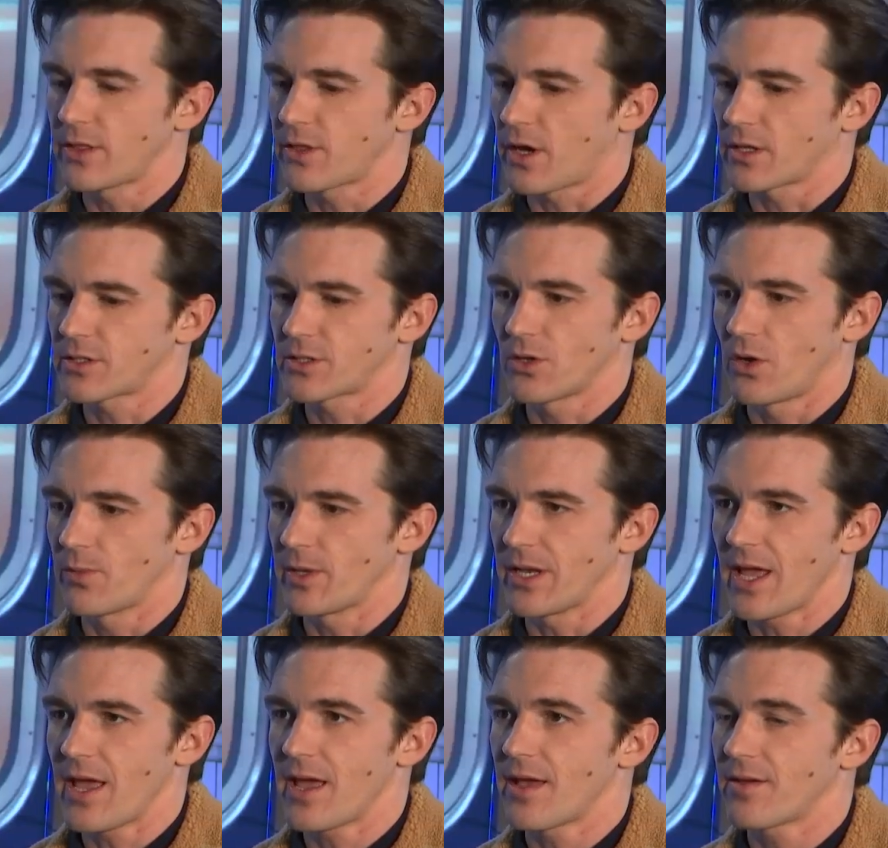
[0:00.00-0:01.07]
thought so. I mean,
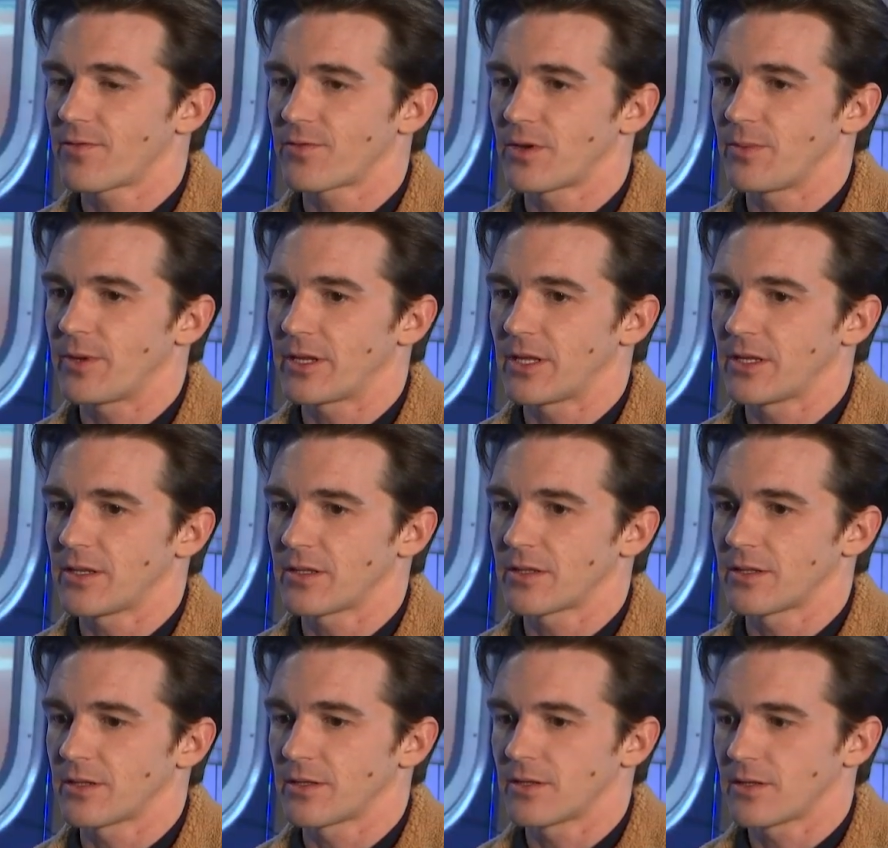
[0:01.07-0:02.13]
everybody,
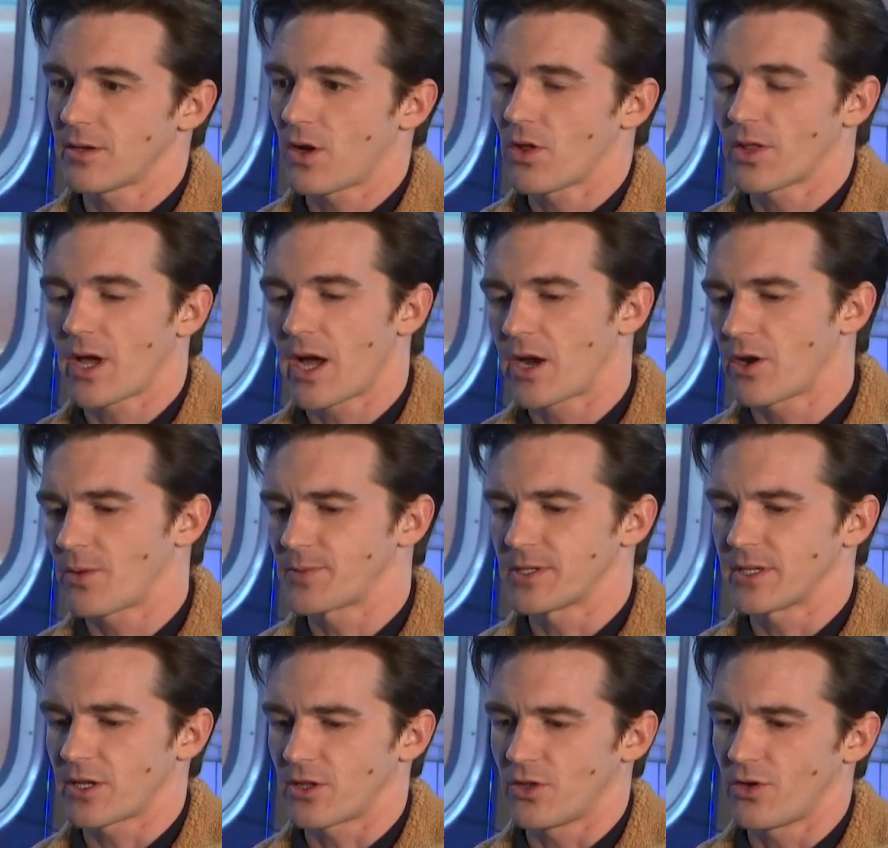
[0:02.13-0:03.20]
all the higher ups at
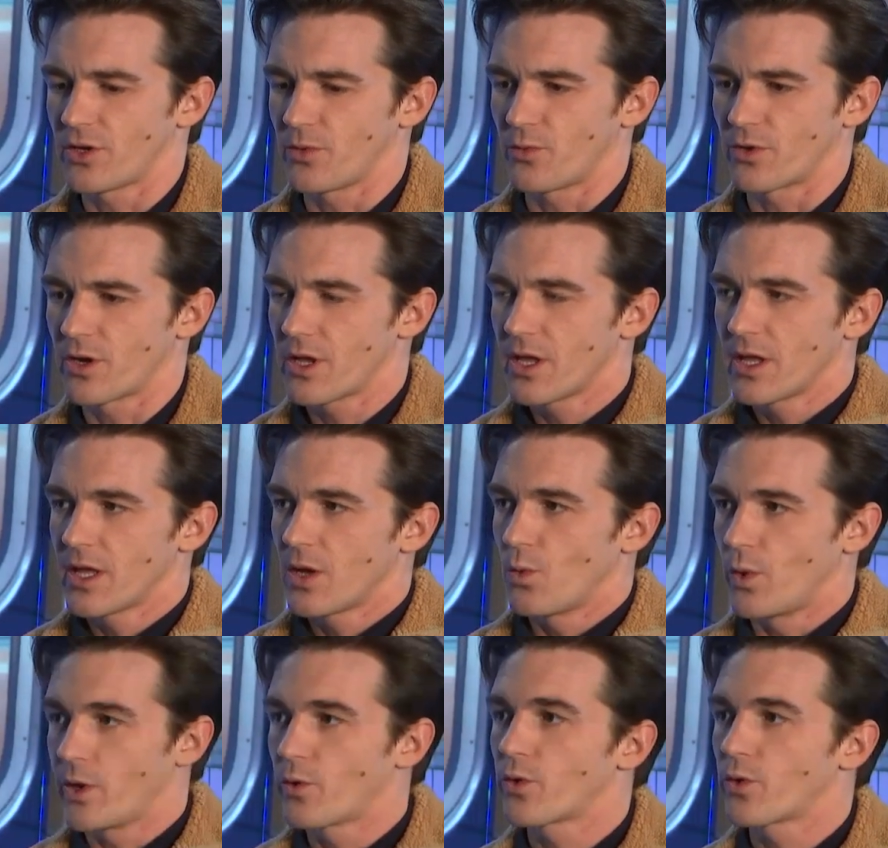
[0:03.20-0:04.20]
Nickelodeon we